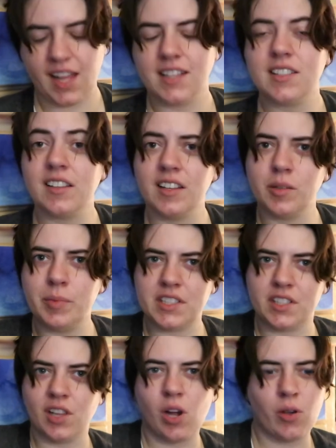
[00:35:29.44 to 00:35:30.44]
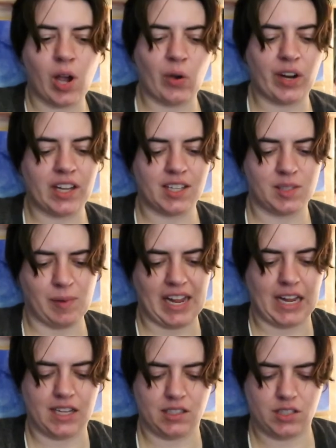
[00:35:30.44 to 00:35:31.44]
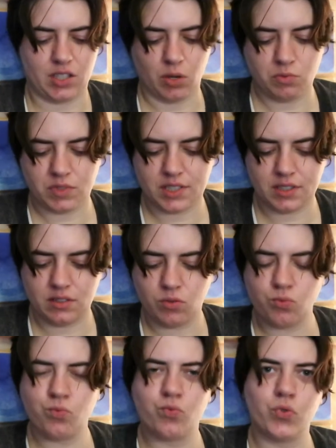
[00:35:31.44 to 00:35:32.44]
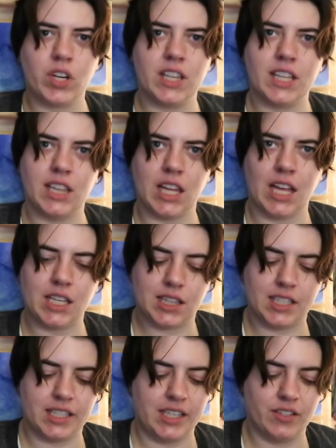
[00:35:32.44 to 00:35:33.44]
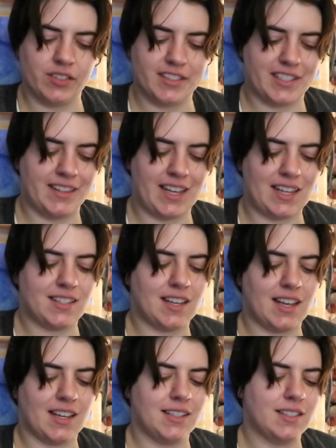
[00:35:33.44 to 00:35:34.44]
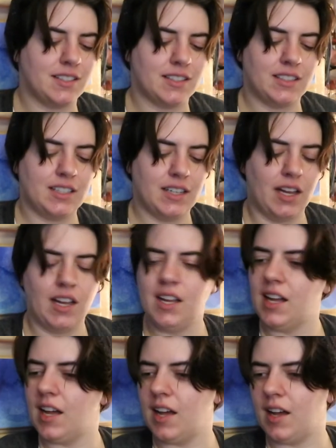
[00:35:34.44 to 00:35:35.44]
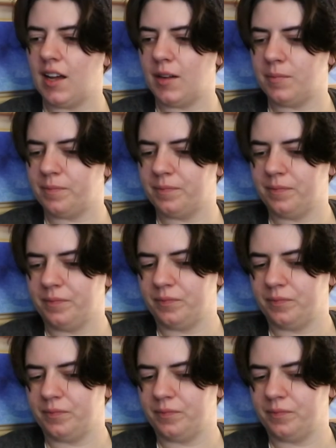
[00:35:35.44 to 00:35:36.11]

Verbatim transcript: it's a little bit slow going because my hands don't really like the needles in that size. Um,